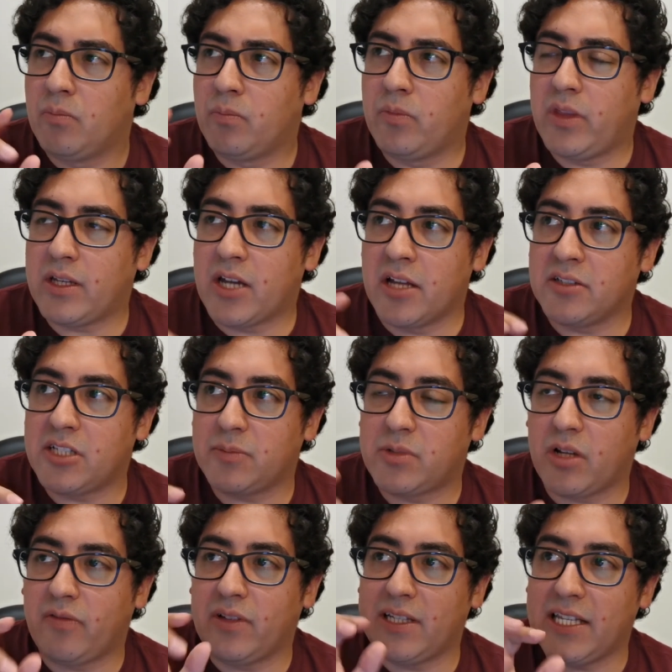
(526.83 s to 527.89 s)
the concepts
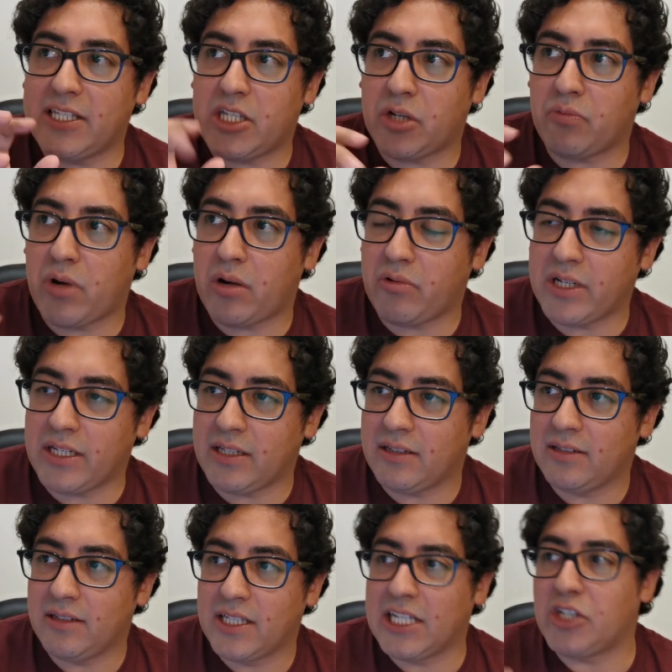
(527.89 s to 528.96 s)
of literary
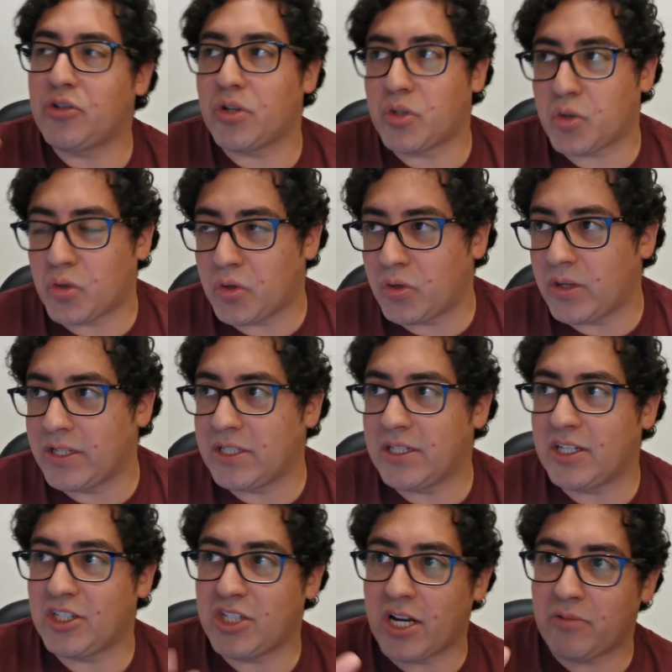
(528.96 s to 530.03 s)
literature
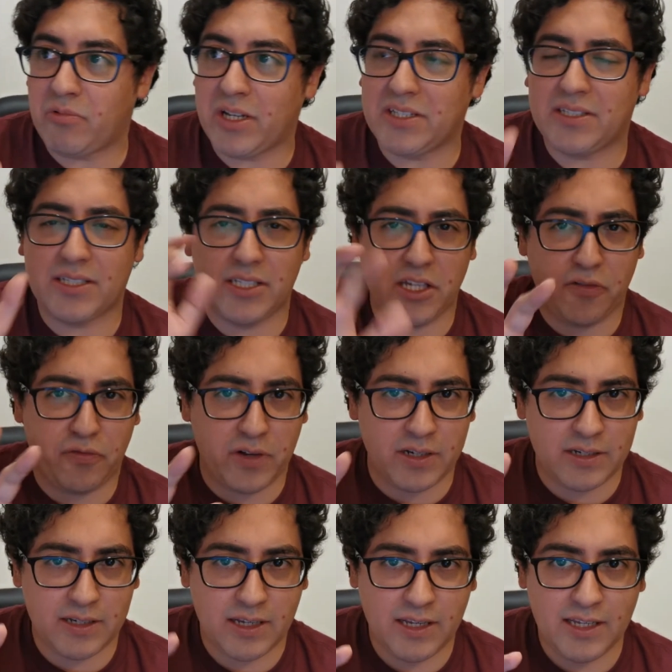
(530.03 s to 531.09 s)
and genre it's
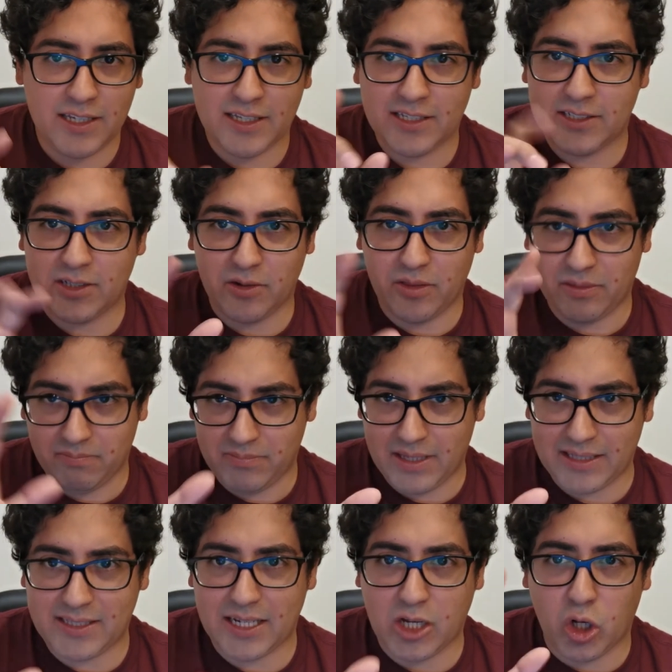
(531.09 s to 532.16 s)
different. So
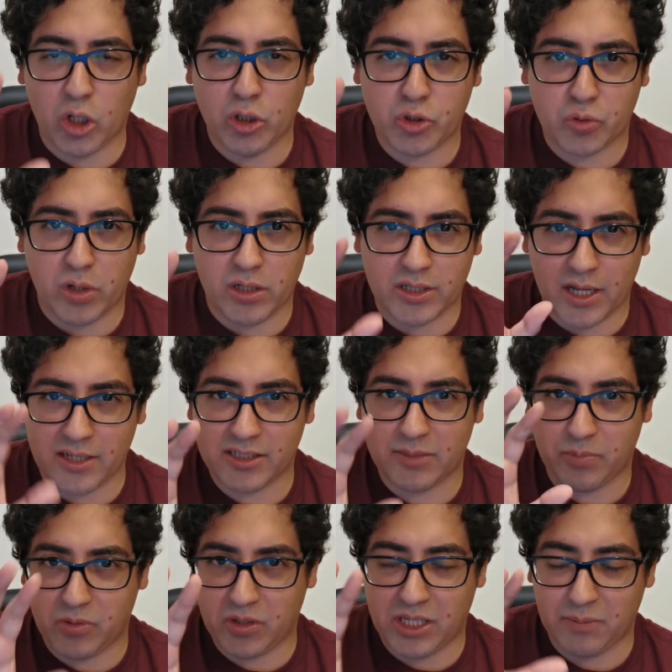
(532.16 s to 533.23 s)
that's a cultural
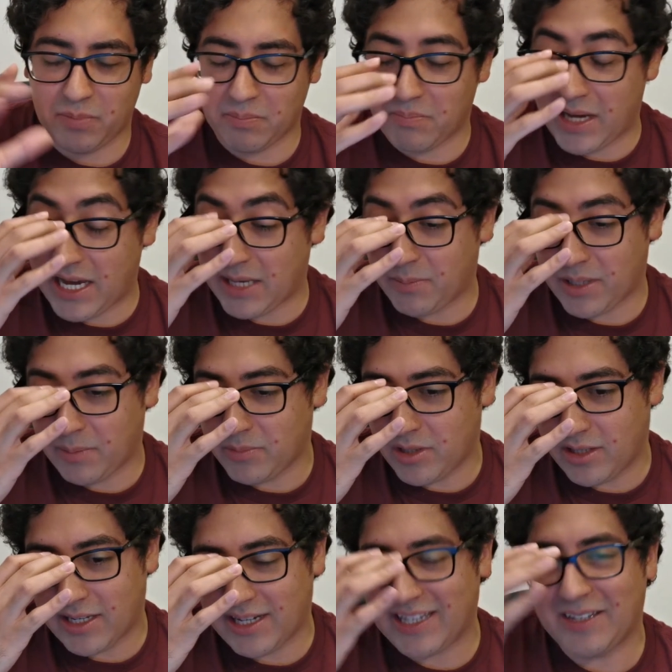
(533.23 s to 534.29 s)
concept to keep in mind, but I'm
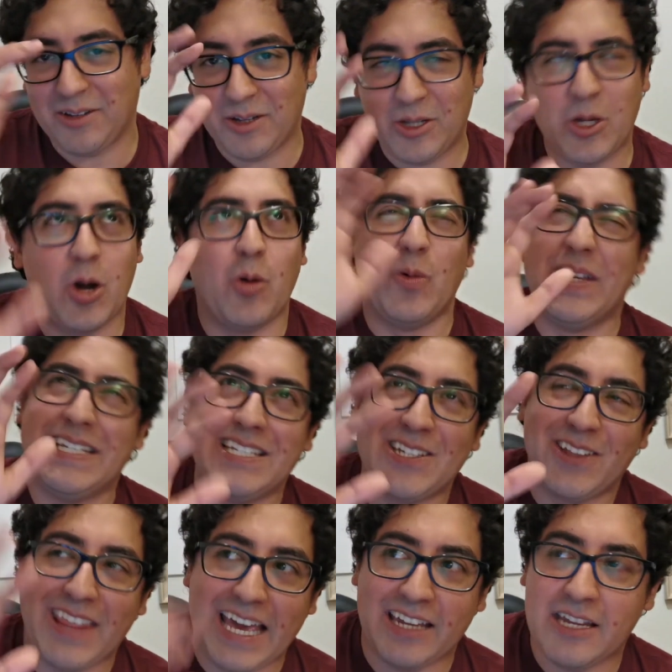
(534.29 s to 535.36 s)
not gonna go
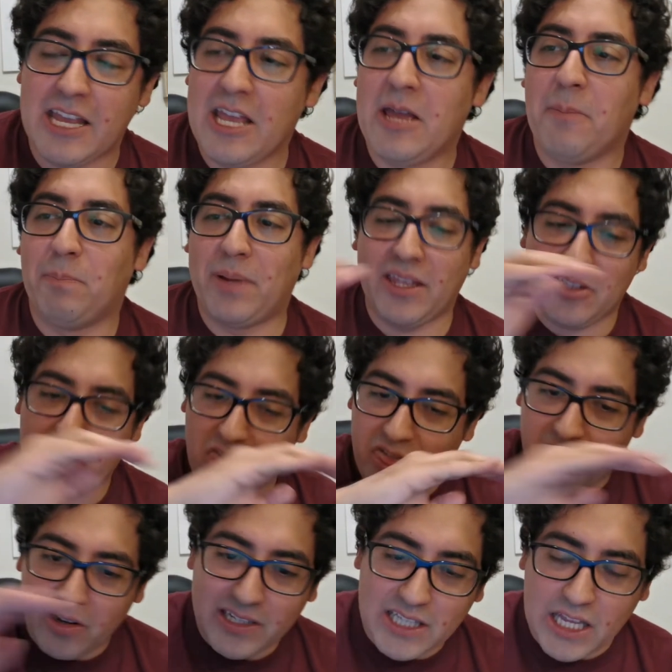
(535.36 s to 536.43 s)
into that. But
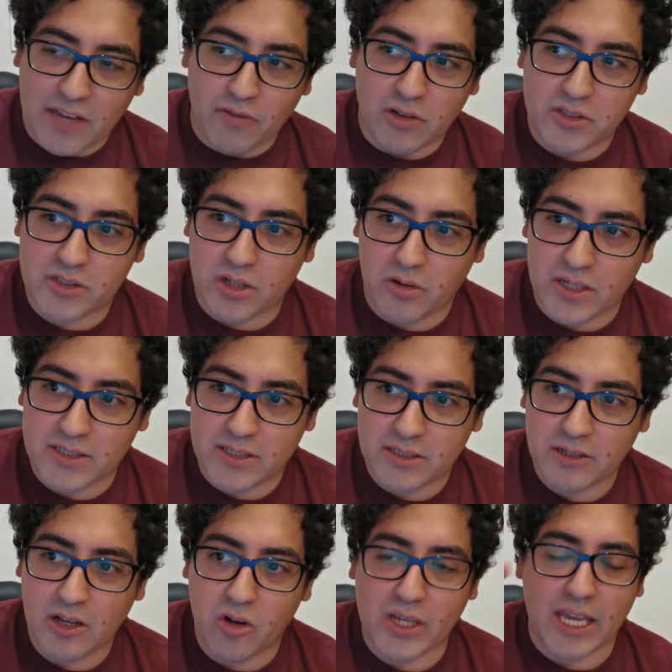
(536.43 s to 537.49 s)
third level, so it's
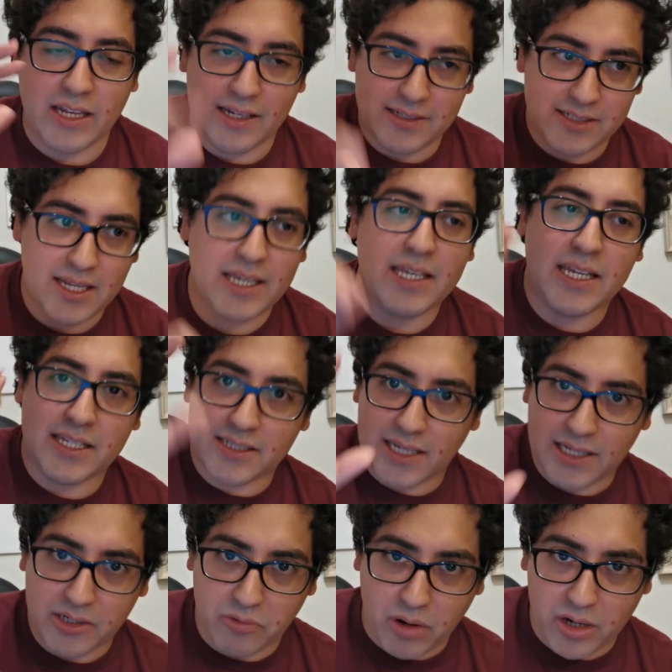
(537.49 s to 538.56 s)
okay, let's say it is a
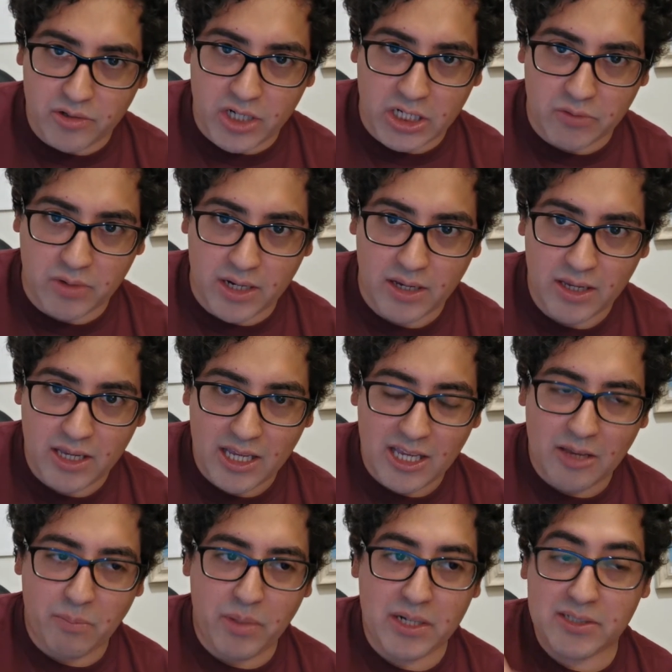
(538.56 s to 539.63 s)
literary genre,
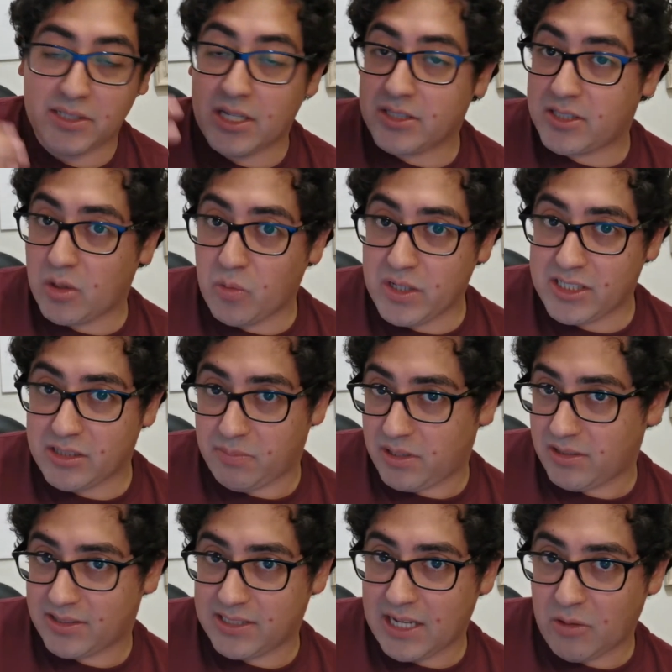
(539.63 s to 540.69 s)
but it's not so easy
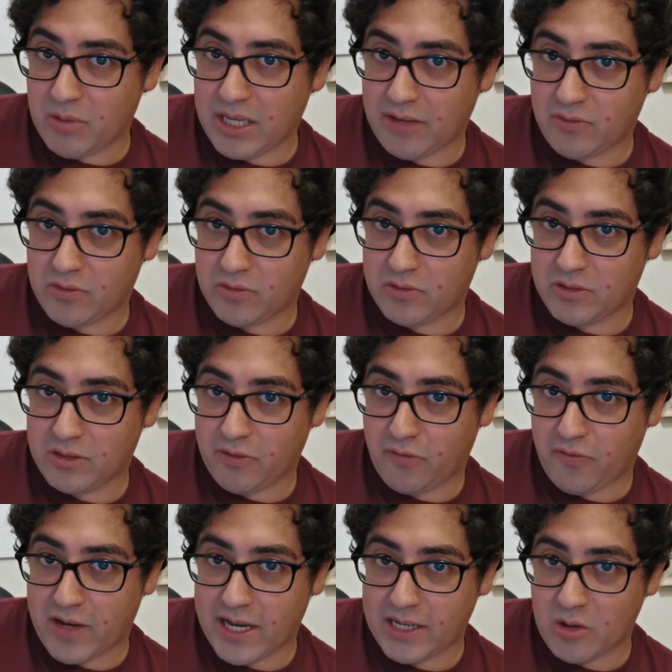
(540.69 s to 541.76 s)
because now we have to
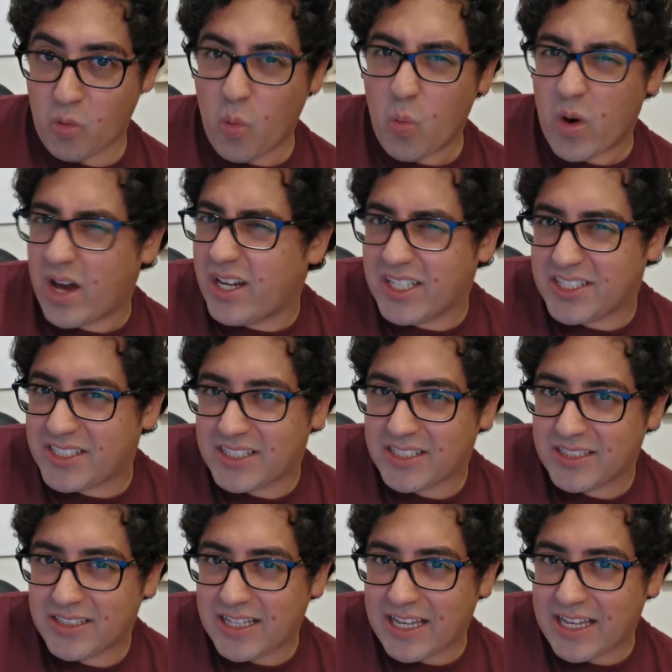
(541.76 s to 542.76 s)
define what is